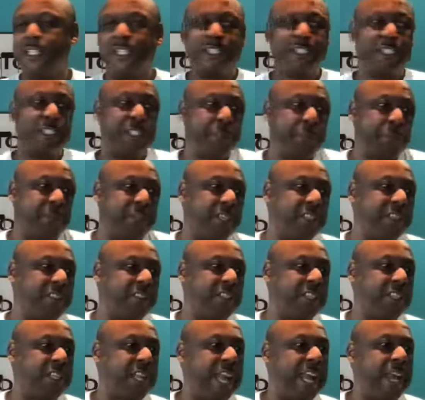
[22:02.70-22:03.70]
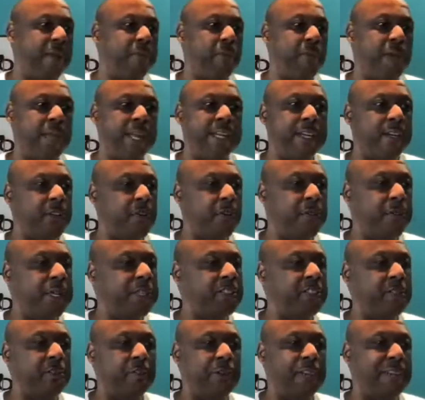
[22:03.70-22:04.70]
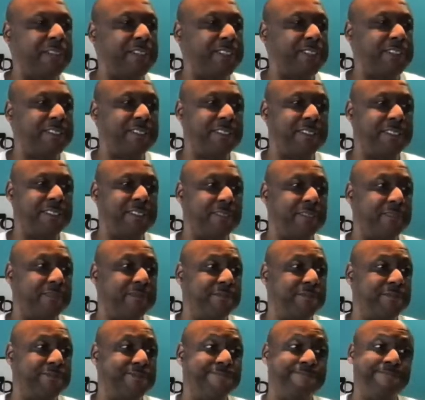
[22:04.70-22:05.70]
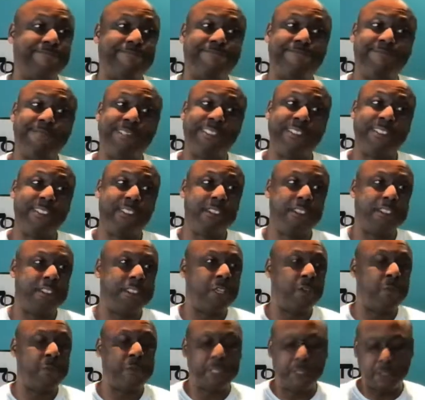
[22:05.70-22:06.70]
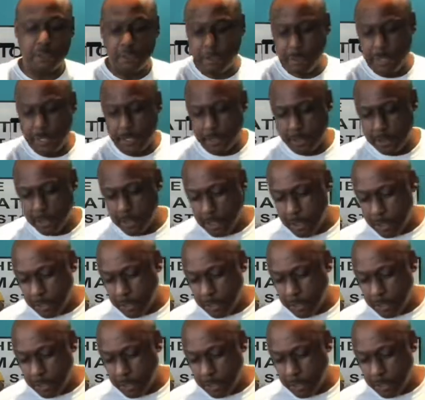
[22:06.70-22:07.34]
Just because it's a name brand, I don't mean it's the best. That don't mean it's the best.